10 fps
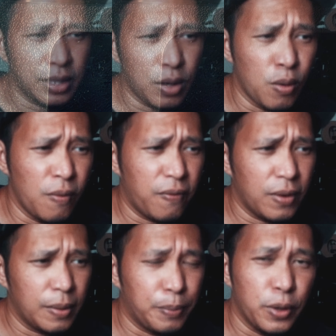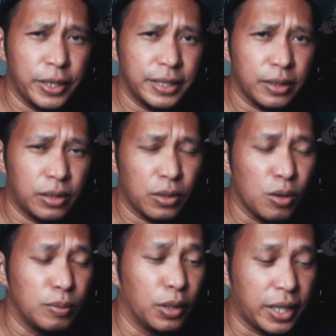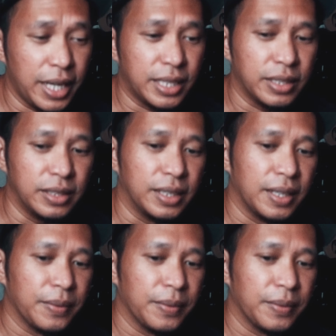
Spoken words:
home point or home location.